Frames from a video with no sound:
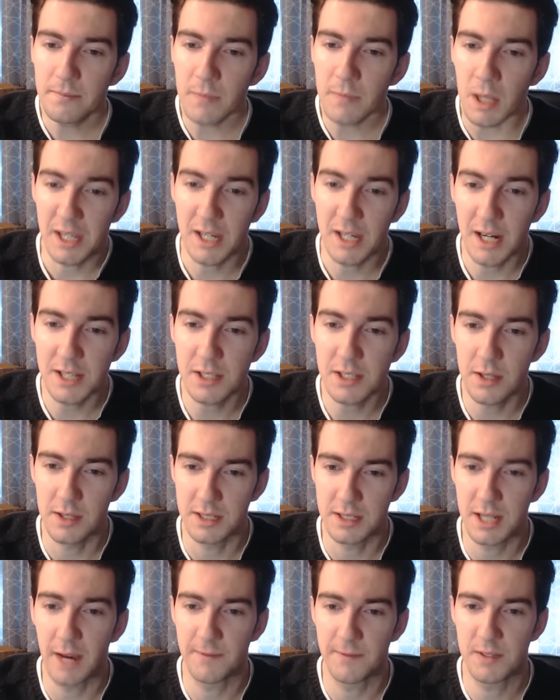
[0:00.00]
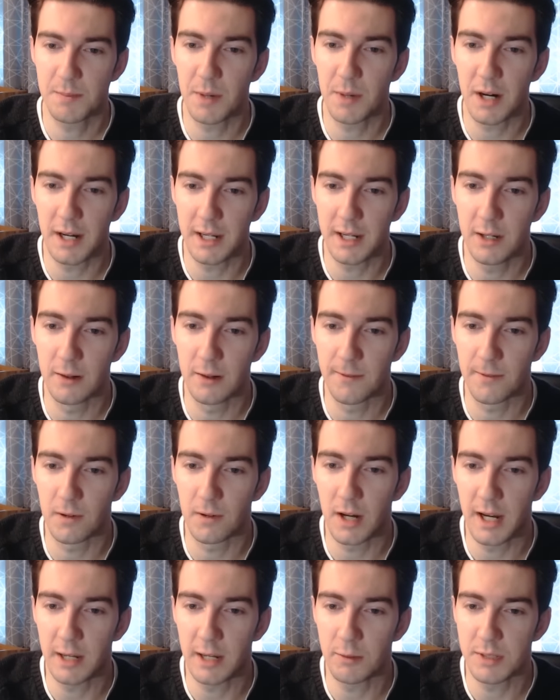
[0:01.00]
because of the tough spot here
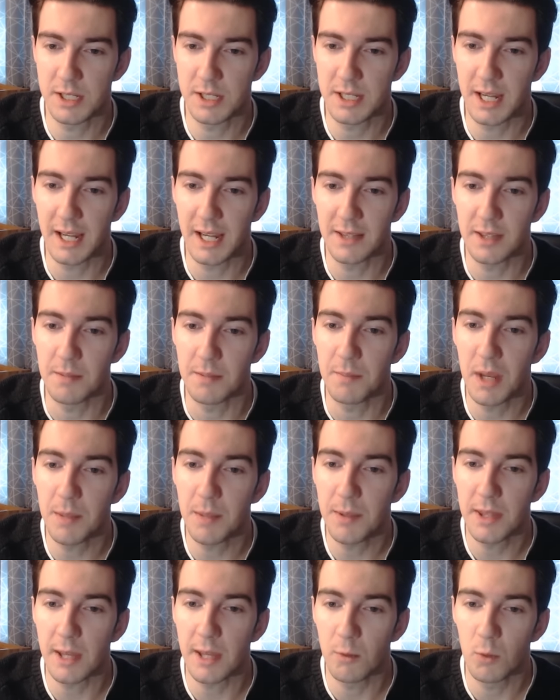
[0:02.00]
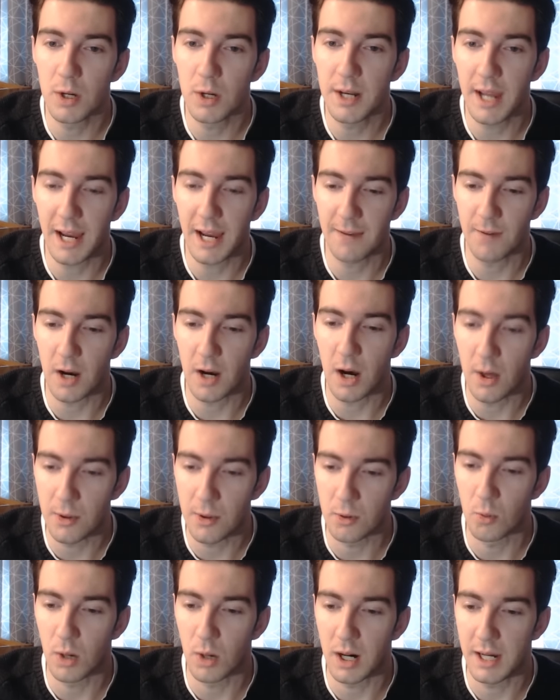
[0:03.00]
for Iowa State than maybe they would have
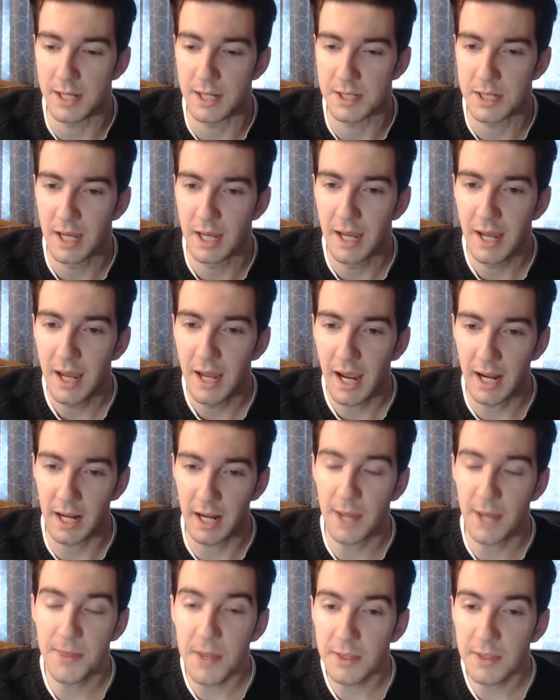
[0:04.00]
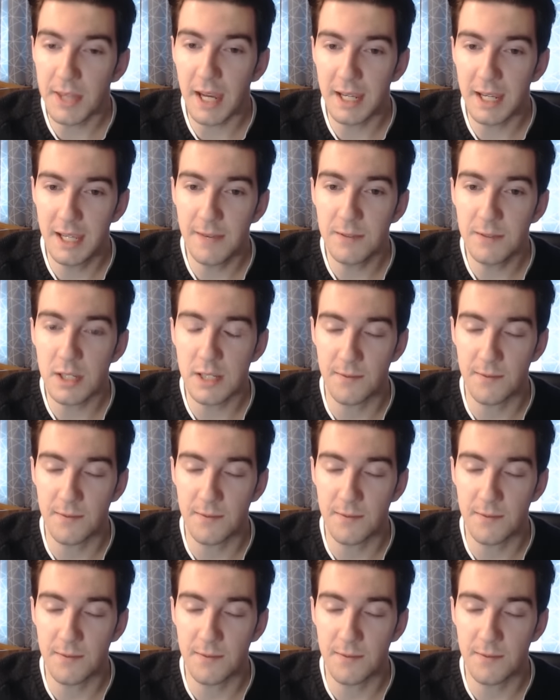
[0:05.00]
otherwise. And I think that gives us